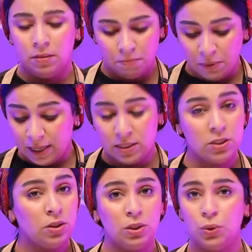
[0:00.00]
but it's
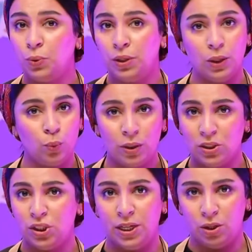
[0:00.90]
not only one
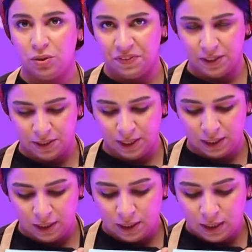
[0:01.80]
shade of green.
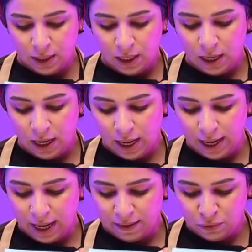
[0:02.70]
I
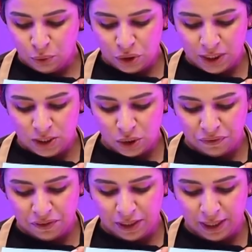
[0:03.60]
have two shades of
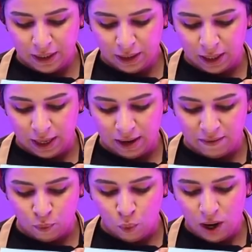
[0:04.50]
green, I
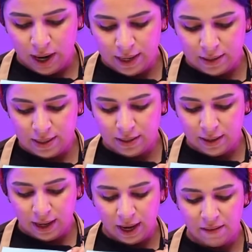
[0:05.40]
have white and I
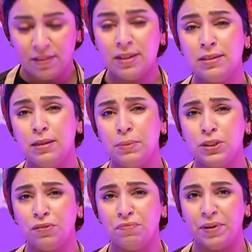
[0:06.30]
have little bit
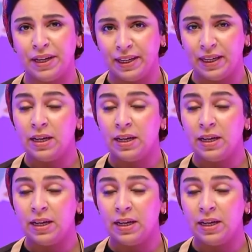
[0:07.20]
of pink